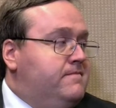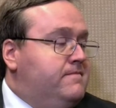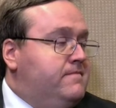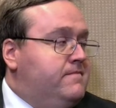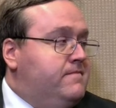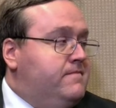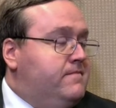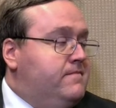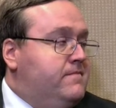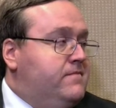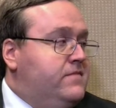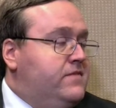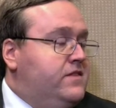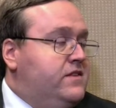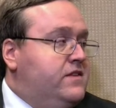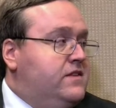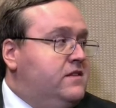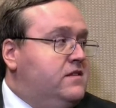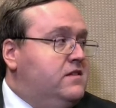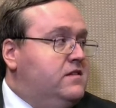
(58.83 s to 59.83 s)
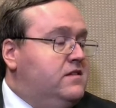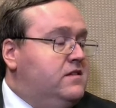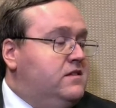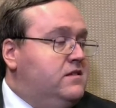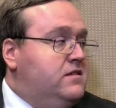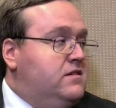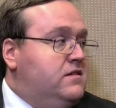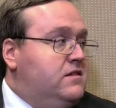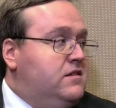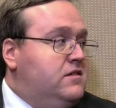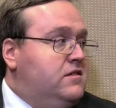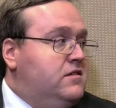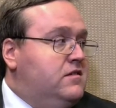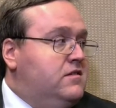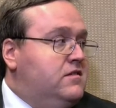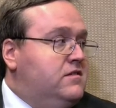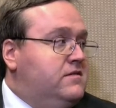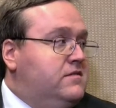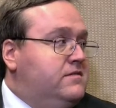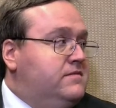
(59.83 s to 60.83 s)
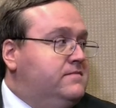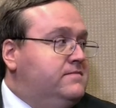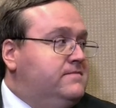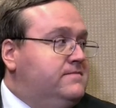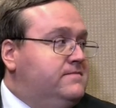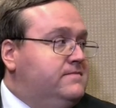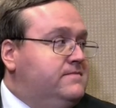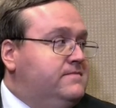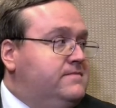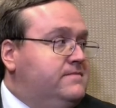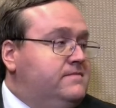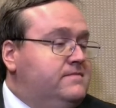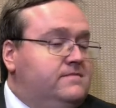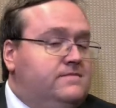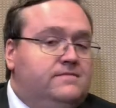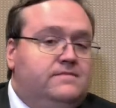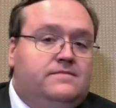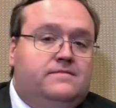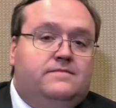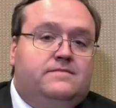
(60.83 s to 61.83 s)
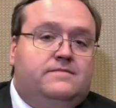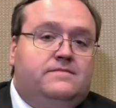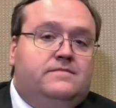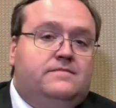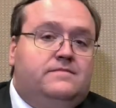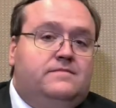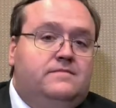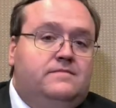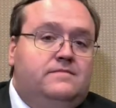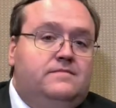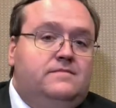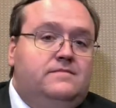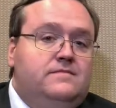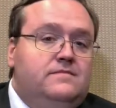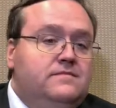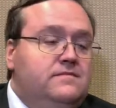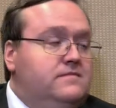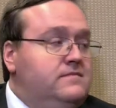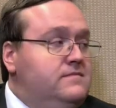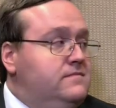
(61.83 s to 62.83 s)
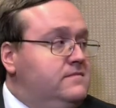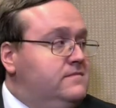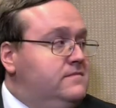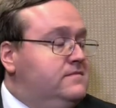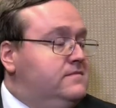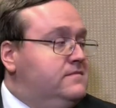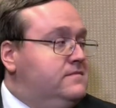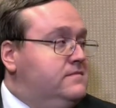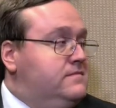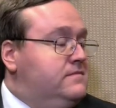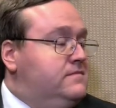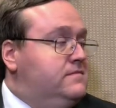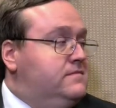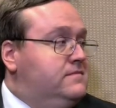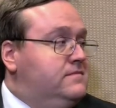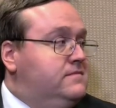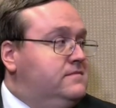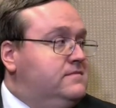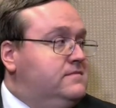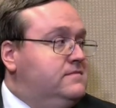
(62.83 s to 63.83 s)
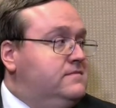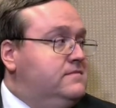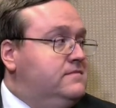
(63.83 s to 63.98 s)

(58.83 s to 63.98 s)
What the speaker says: No words are spoken by the person on screen.